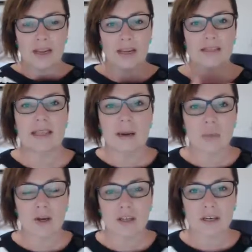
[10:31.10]
Is he
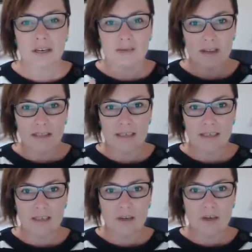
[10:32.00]
emotionally invested
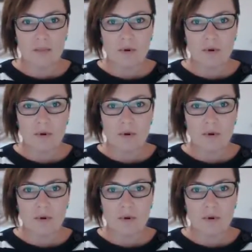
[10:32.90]
in the trip,